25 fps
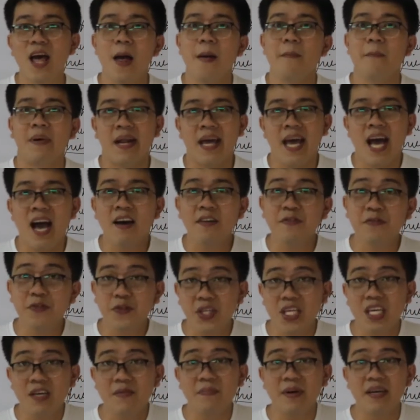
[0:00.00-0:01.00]
But I have to
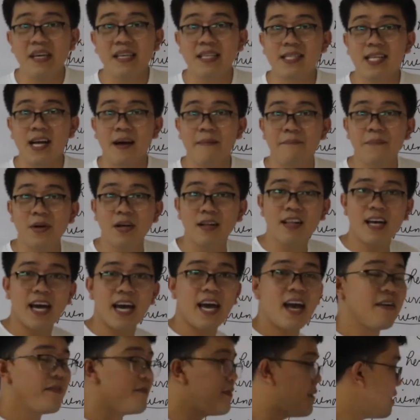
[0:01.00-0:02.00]
give my example. I
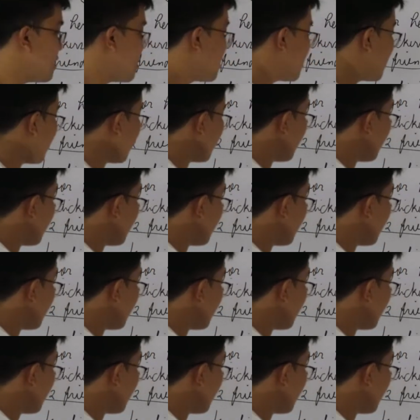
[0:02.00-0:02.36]
have here